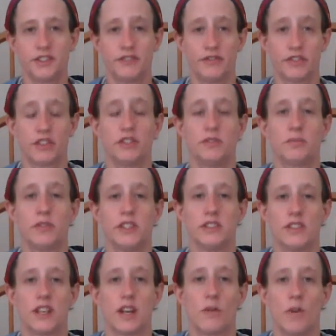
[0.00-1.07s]
The first
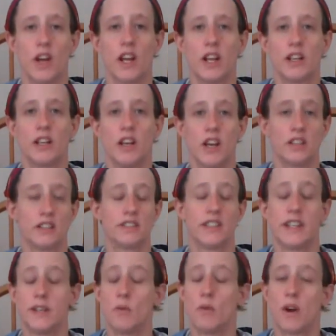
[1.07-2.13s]
place I went, because
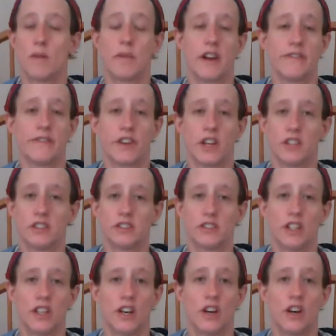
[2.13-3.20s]
I didn't want my friends
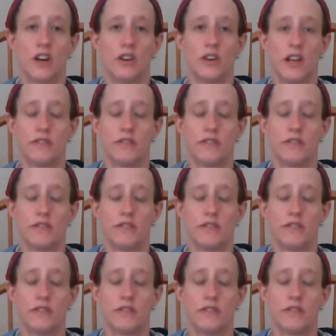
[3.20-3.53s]
to know,